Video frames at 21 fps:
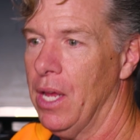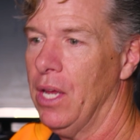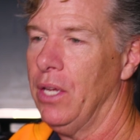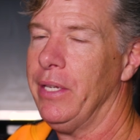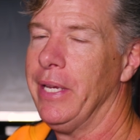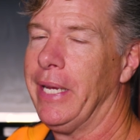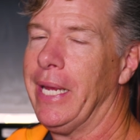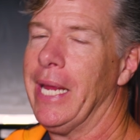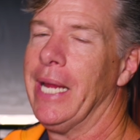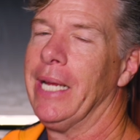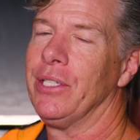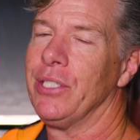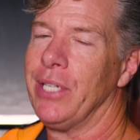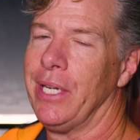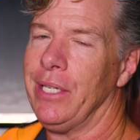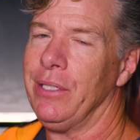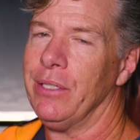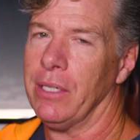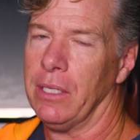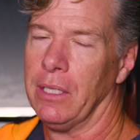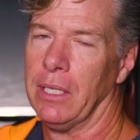You can't
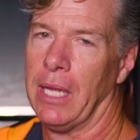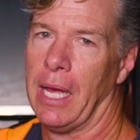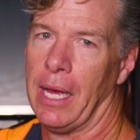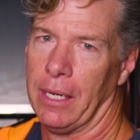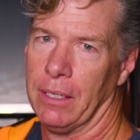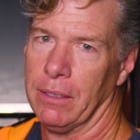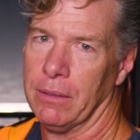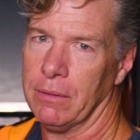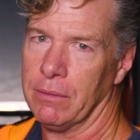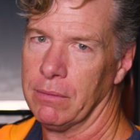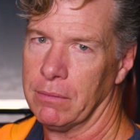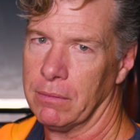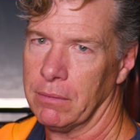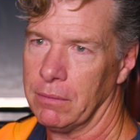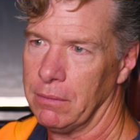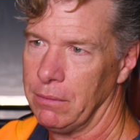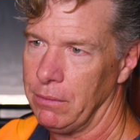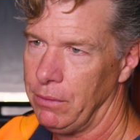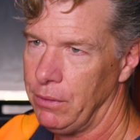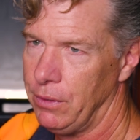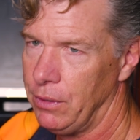change it a lot,
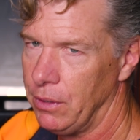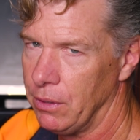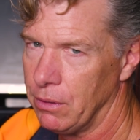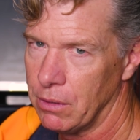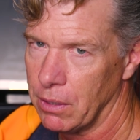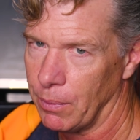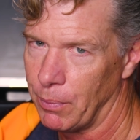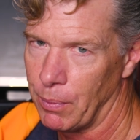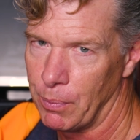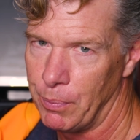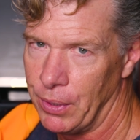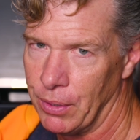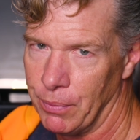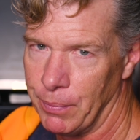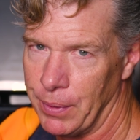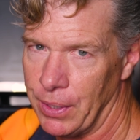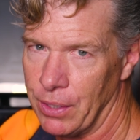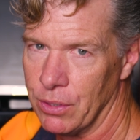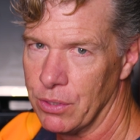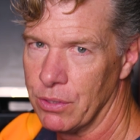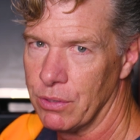a couple of
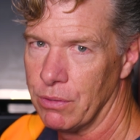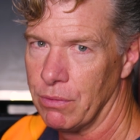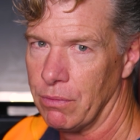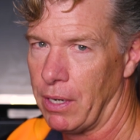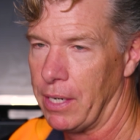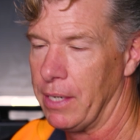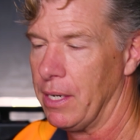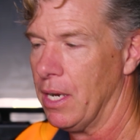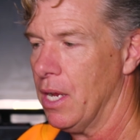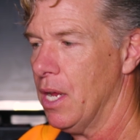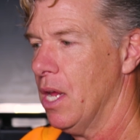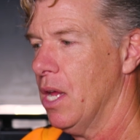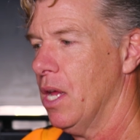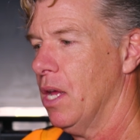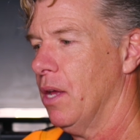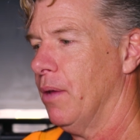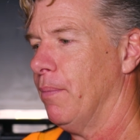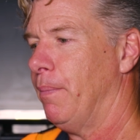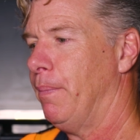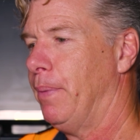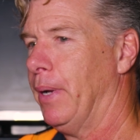millimeters, right?
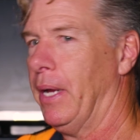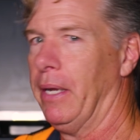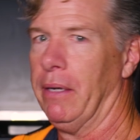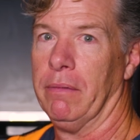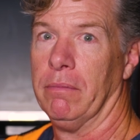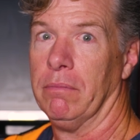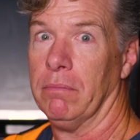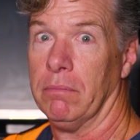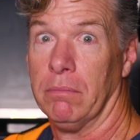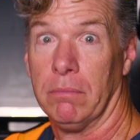But